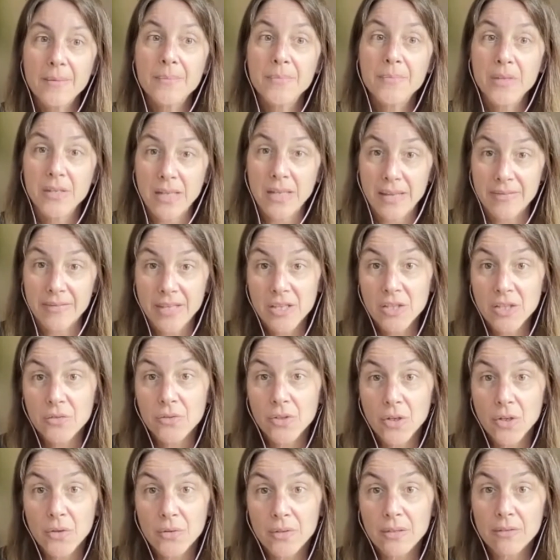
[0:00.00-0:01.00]
And then,
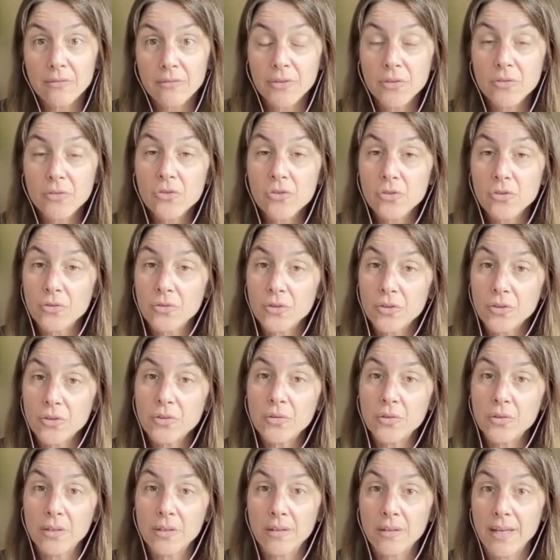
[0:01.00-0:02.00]
in the future too,
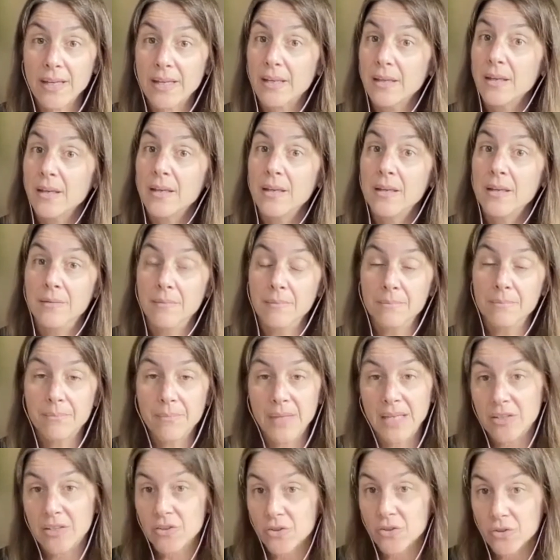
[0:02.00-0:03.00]
to
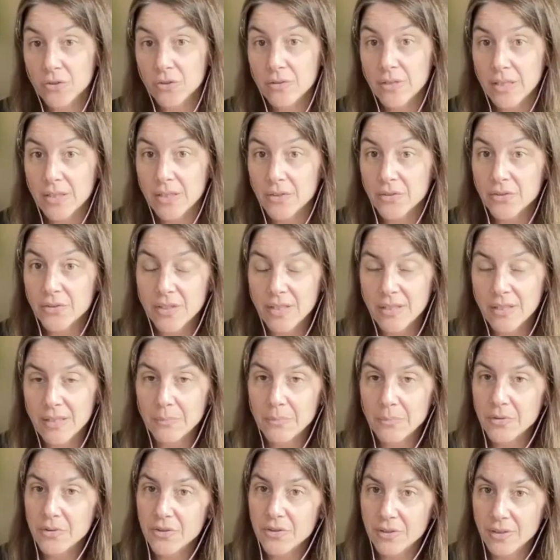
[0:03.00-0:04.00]
make sure that you're sending
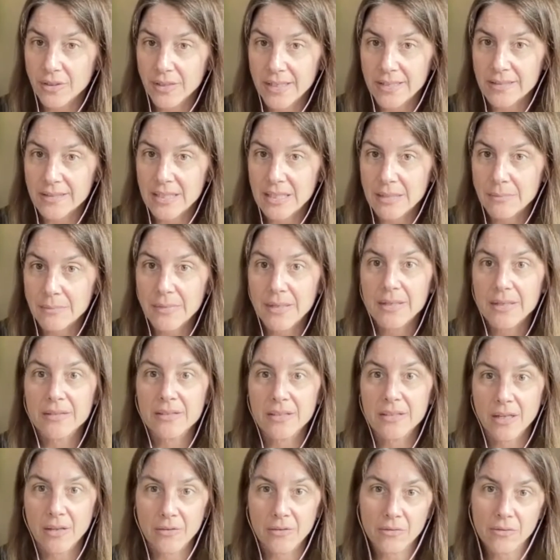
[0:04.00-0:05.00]
personalized emails
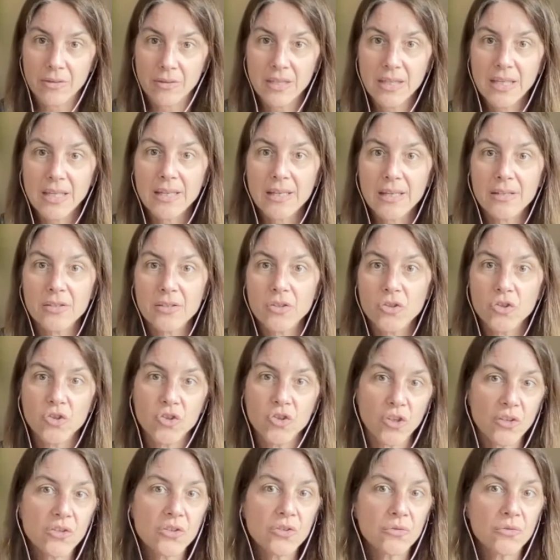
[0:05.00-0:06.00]
and other things
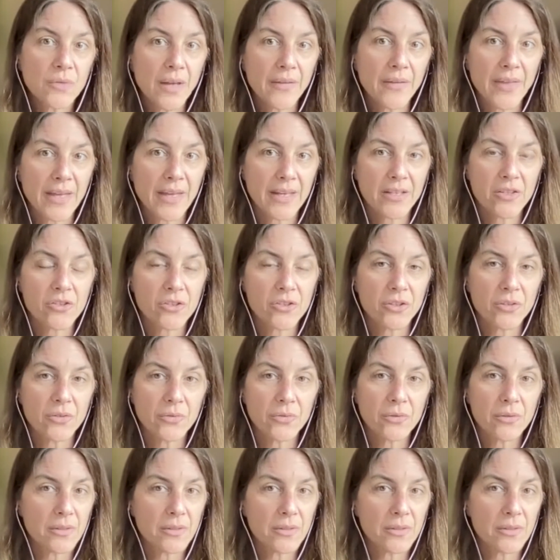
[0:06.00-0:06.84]
just around that issue,